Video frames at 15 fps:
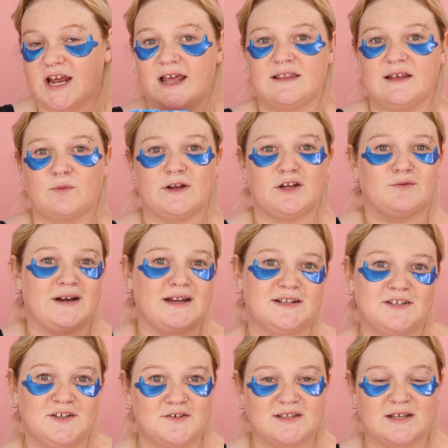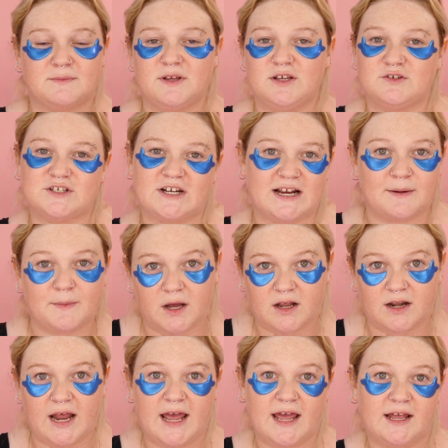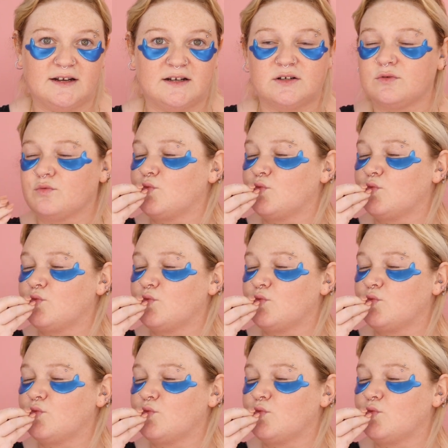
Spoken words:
and then when you're ready to use them, you chuck them on and